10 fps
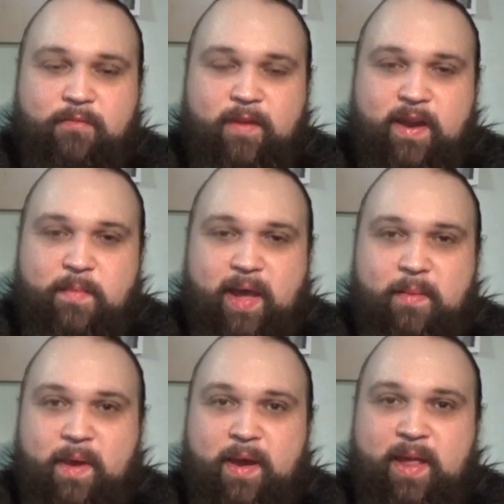a friend of
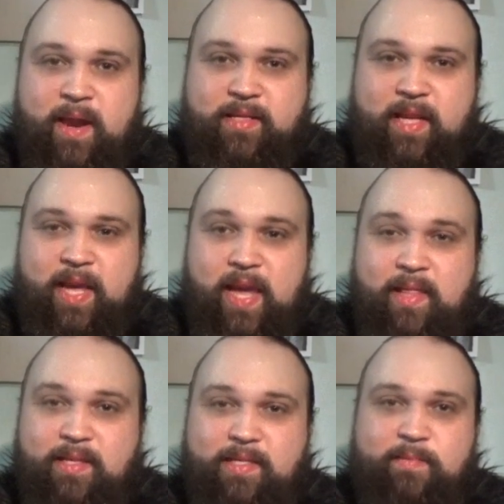mine about it, and I was
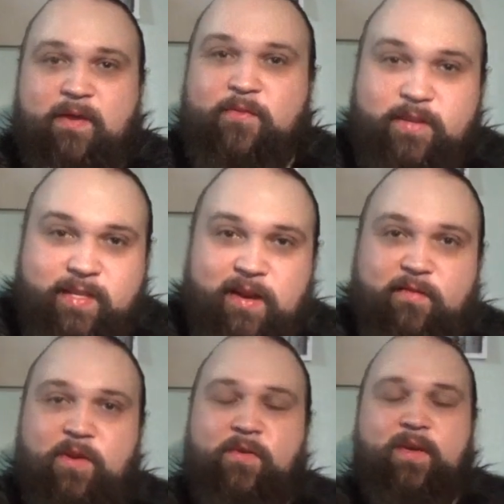like, yeah, this is my
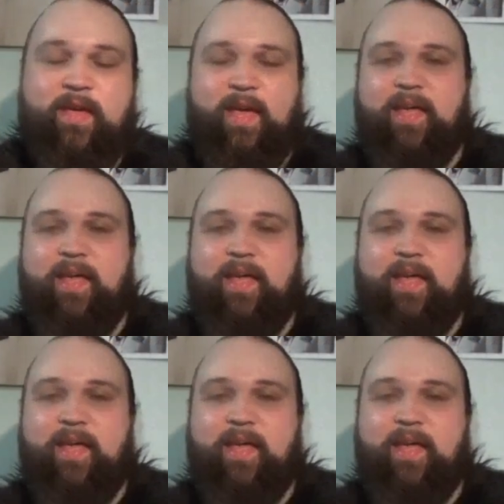first interview.